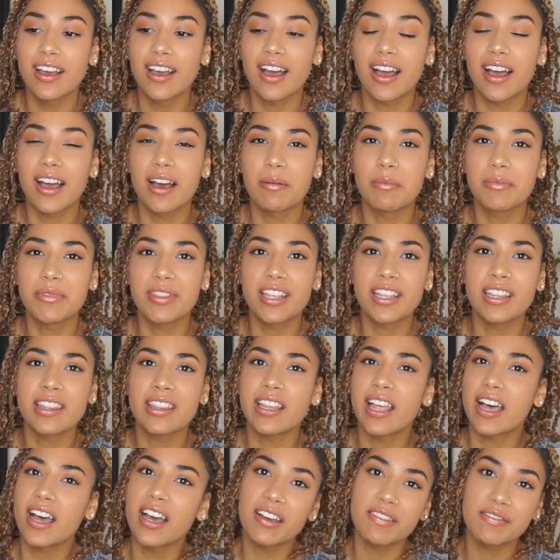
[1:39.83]
um, the
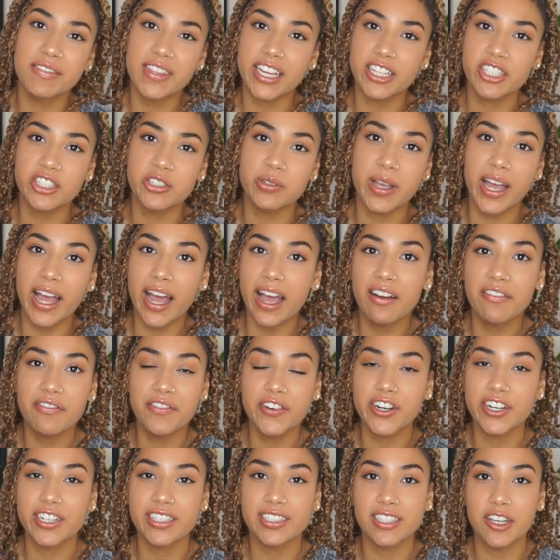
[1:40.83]
love that you have
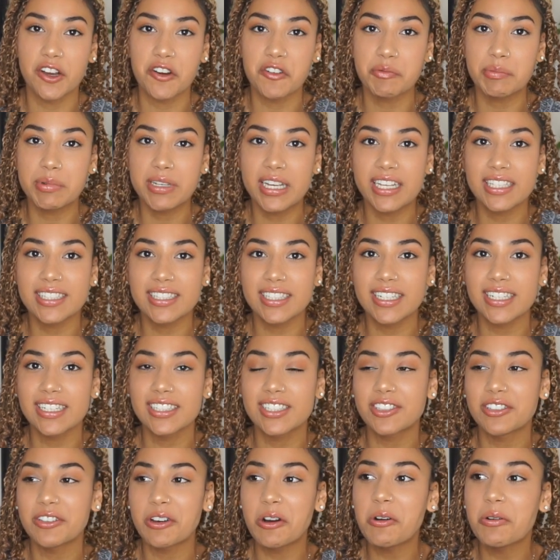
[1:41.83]
for yourself because it
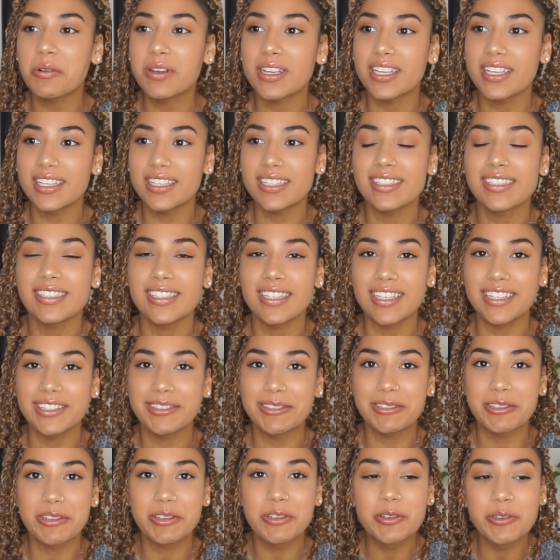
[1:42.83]
is so
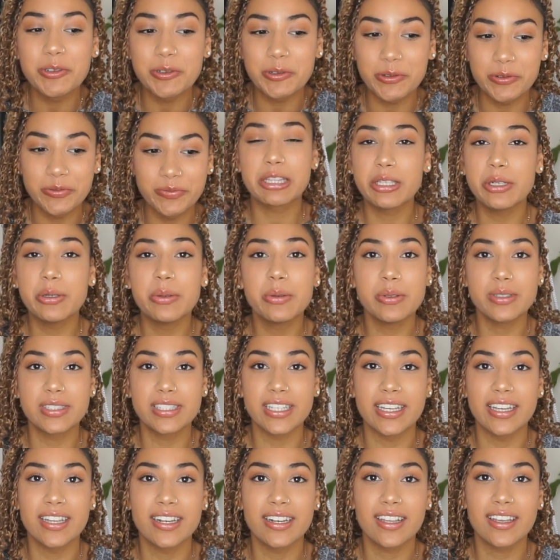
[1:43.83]
easy to lose
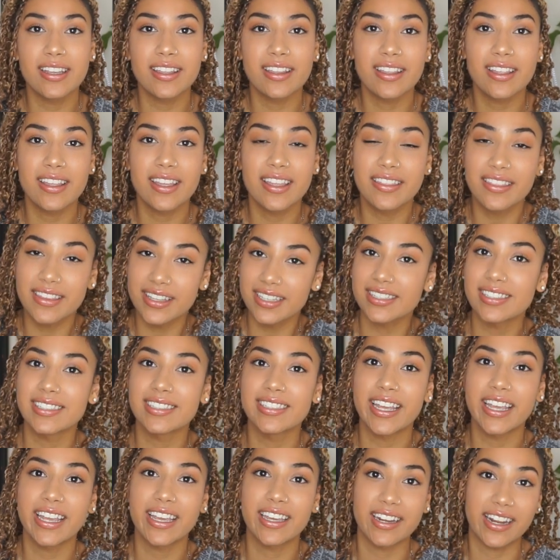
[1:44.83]
it in this
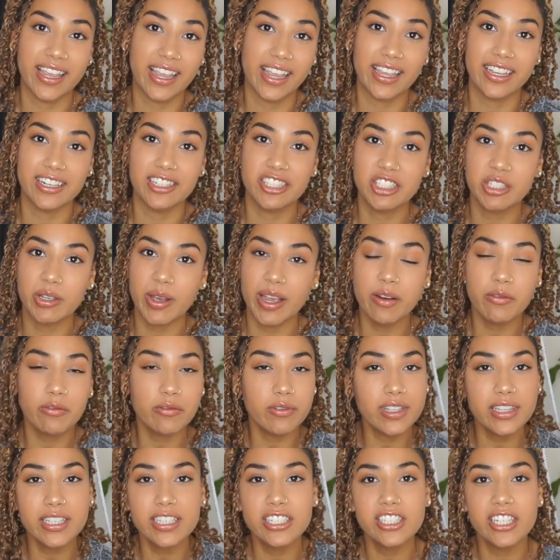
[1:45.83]
day and age. So I
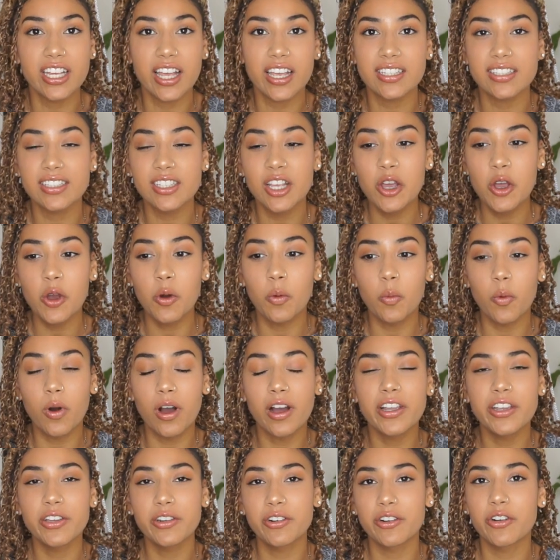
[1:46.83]
really just
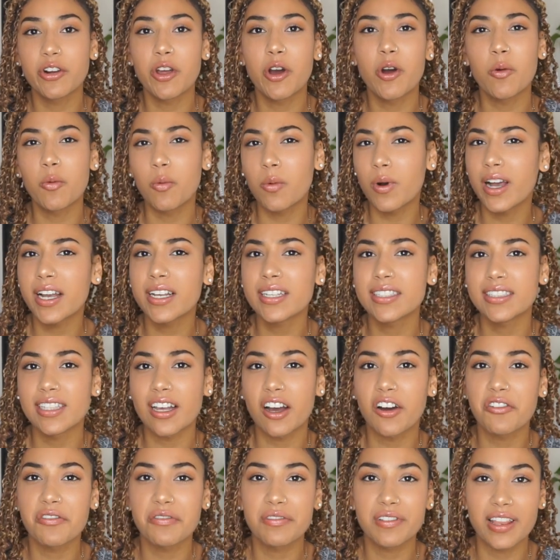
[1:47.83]
want you to know what
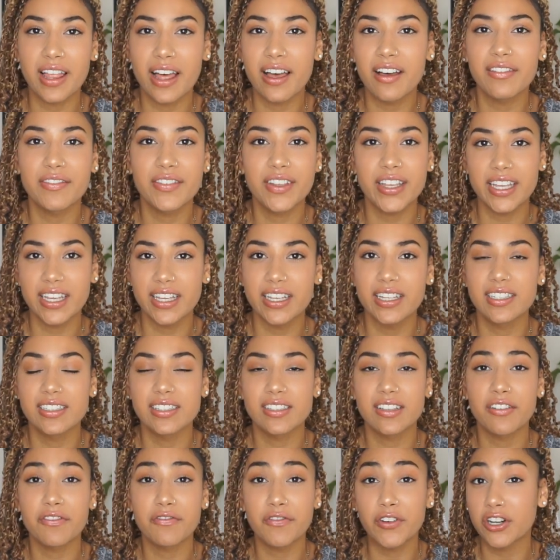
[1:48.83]
self-love
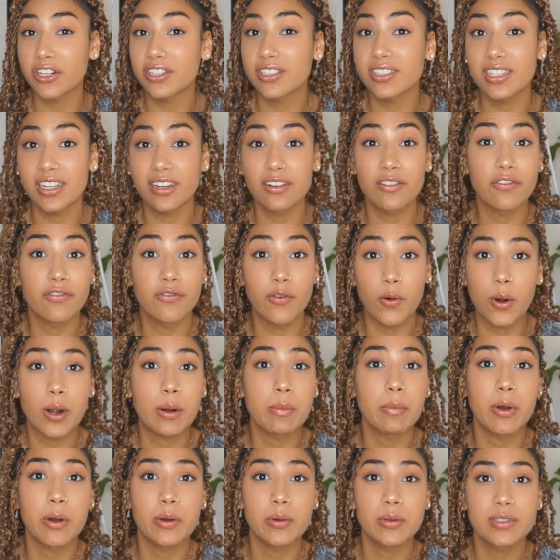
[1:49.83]
is first and
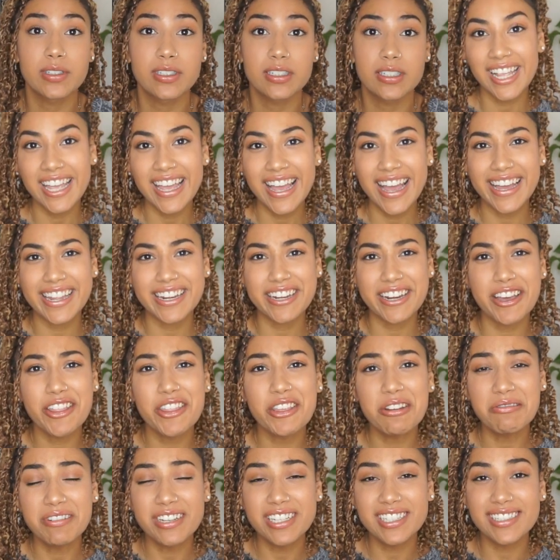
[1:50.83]
foremost.
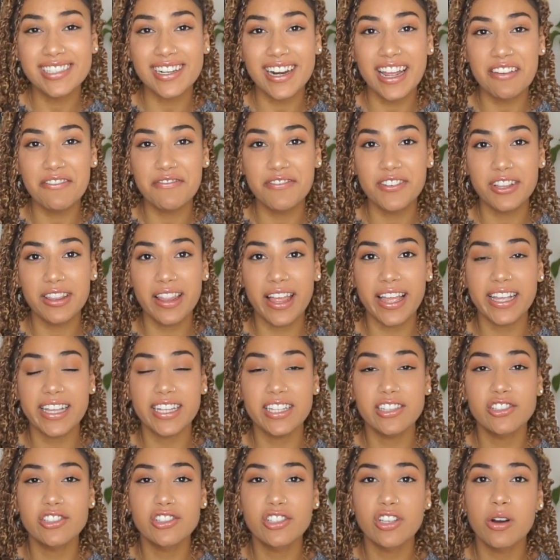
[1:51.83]
Another reason I feel like
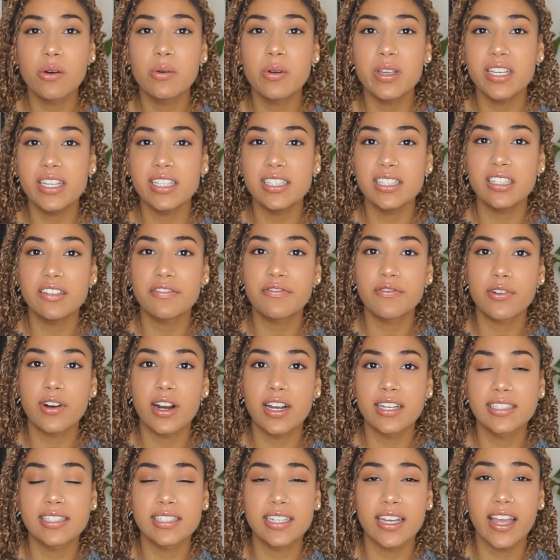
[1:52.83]
it's so easy for
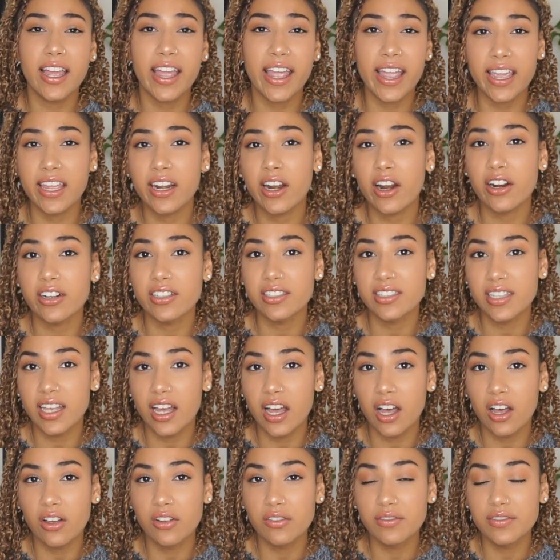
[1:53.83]
us to hate
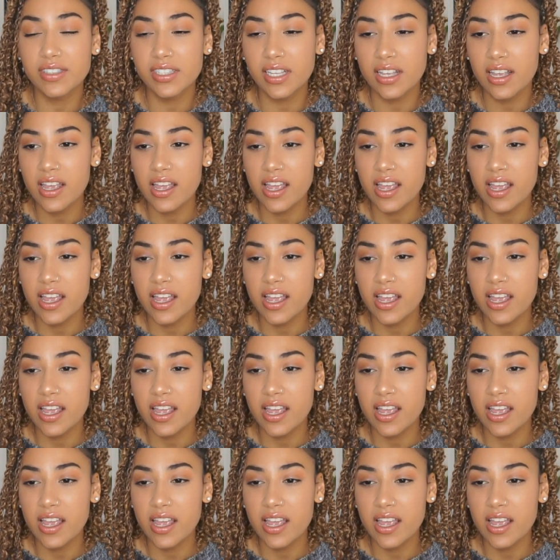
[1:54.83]
ourselves